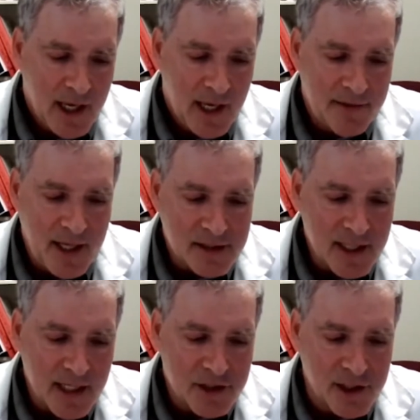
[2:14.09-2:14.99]
and that's
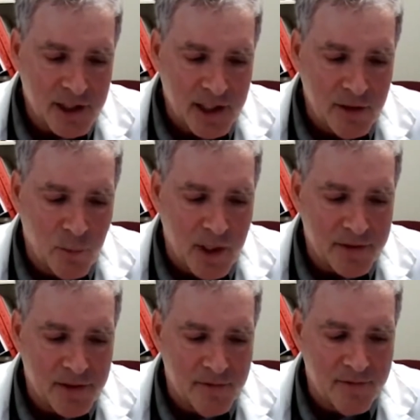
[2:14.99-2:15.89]
actually
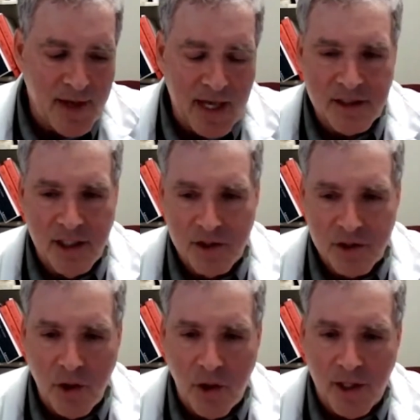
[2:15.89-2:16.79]
what the vaccine
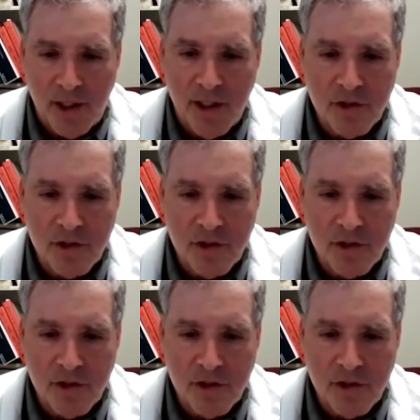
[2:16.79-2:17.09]
is targeted.